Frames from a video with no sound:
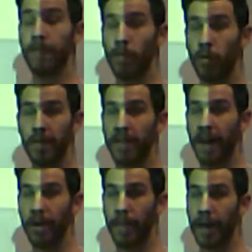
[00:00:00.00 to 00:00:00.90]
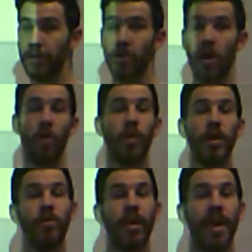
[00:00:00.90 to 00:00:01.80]
for the title page, we
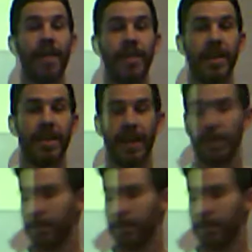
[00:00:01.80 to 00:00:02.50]
do not have anything.